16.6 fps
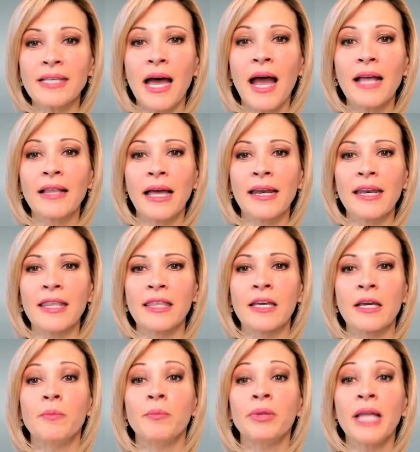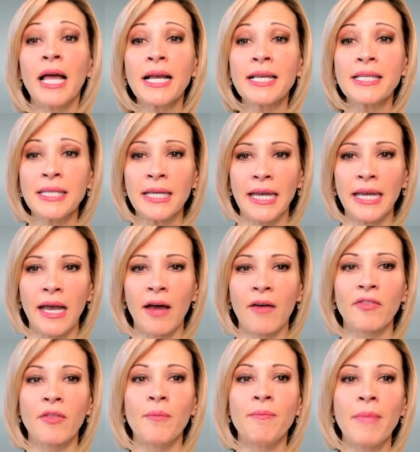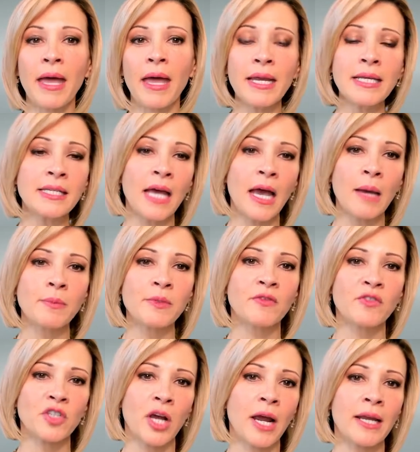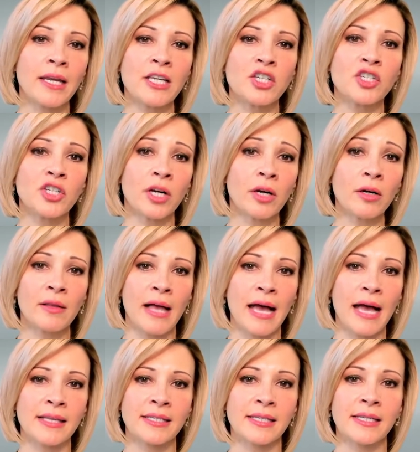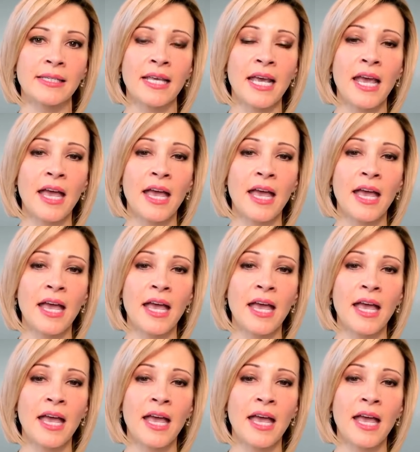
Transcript: highlighted the complexity of the many types of Chinese share classes